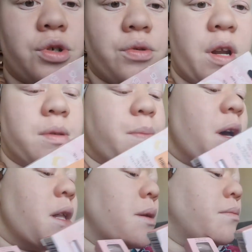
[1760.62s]
you when I was
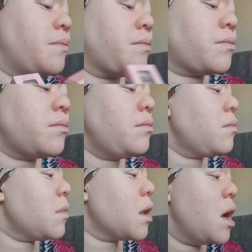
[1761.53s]
buying them.
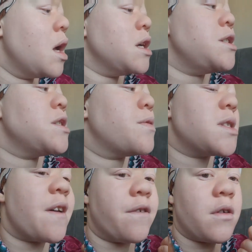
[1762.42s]
Just
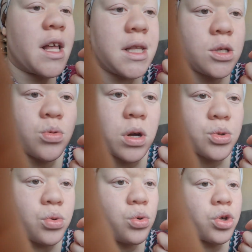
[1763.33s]
because I feel like these
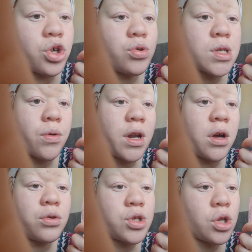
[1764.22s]
ones will look cuter when I
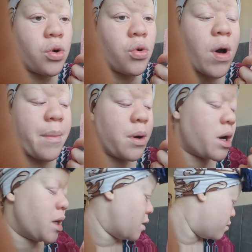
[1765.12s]
go to the all-white
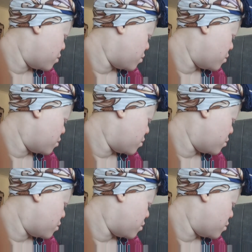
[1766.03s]
party.